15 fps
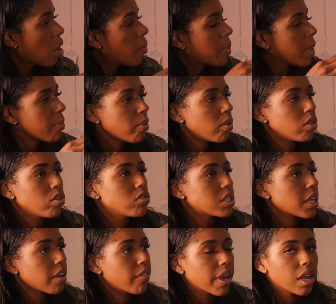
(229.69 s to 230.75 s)
it. People
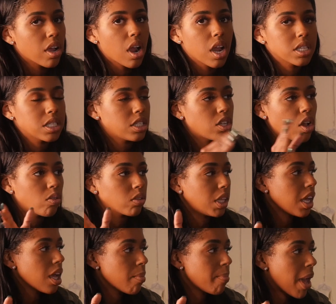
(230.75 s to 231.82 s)
use their credit cards and don't
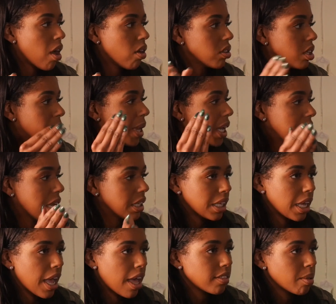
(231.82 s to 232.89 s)
think about the money that
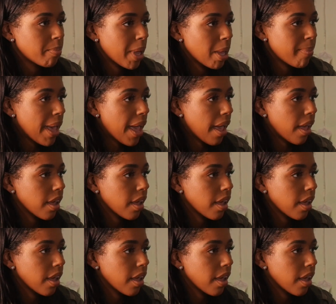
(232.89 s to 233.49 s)
they have to pay